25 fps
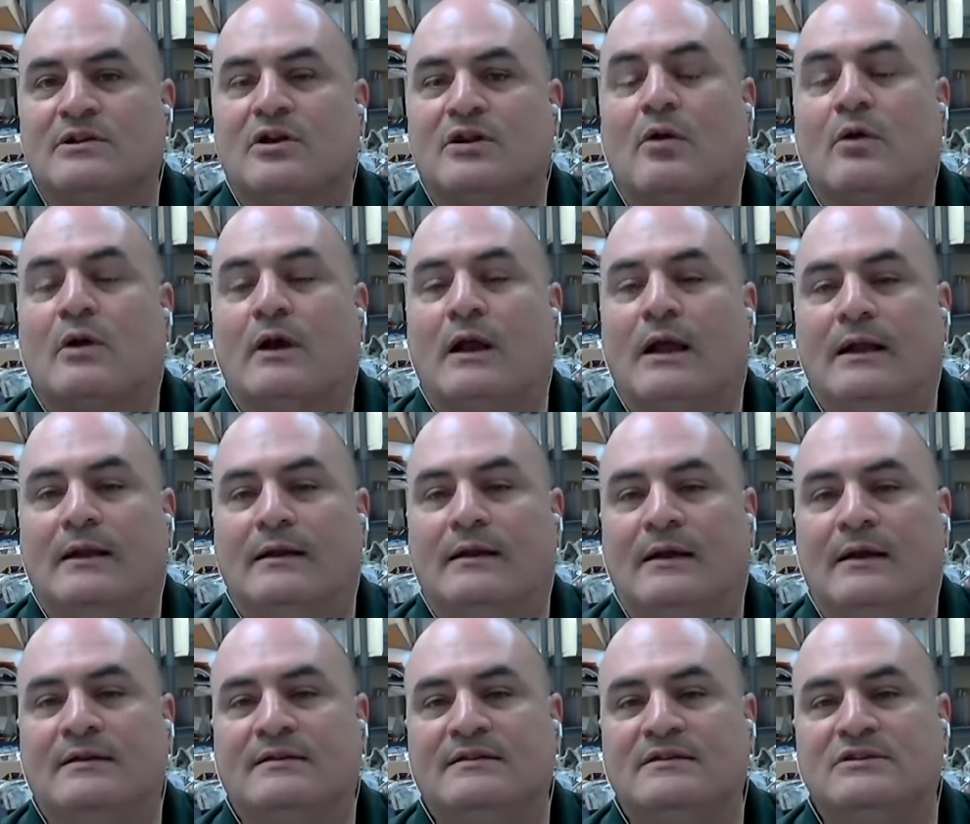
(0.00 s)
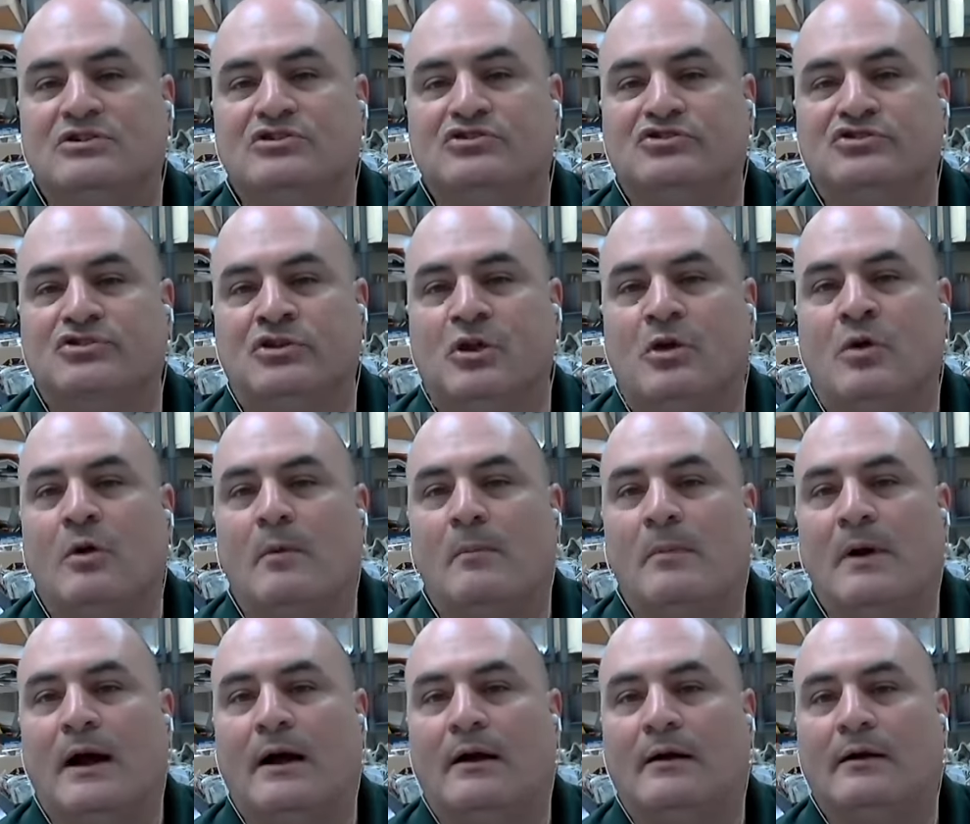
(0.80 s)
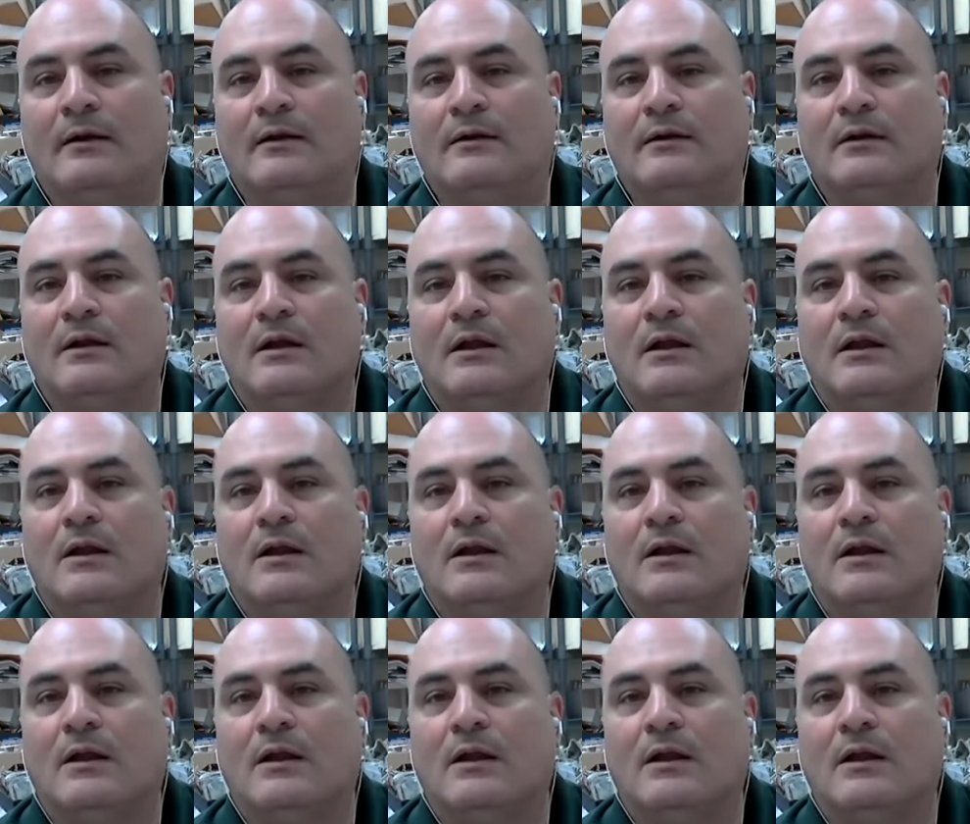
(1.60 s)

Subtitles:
And so there are